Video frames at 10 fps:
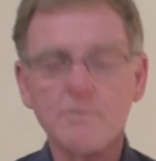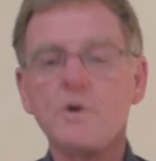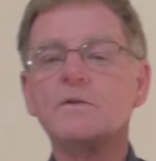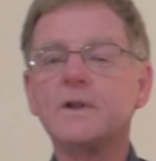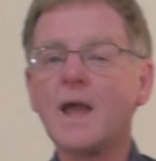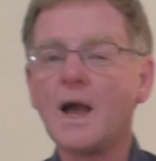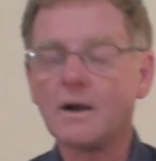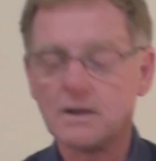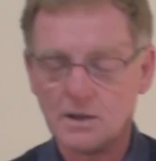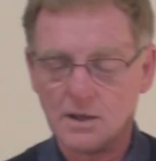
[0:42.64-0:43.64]
Moving
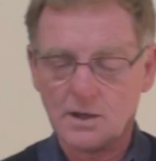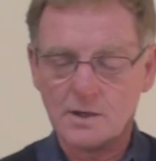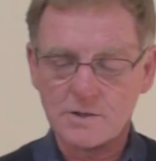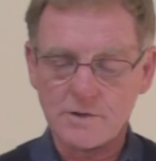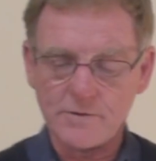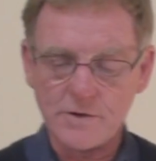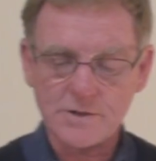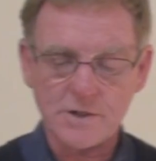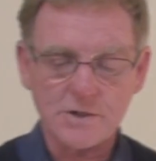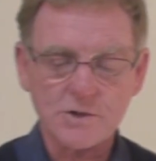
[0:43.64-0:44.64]
now to
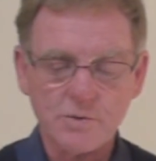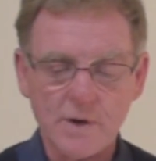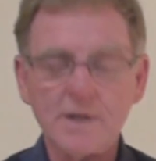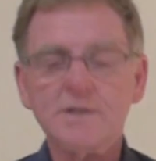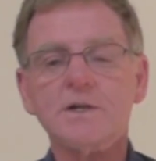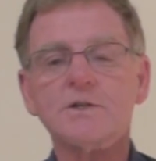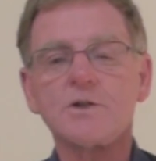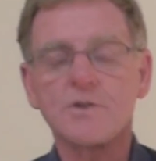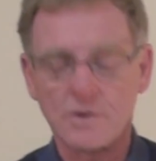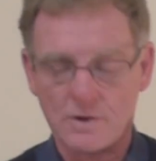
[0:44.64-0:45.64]
verses 26
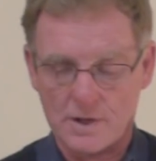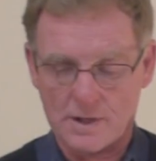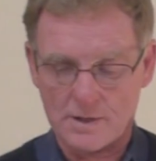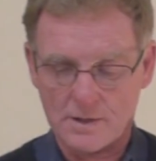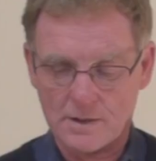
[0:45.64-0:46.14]
to 30.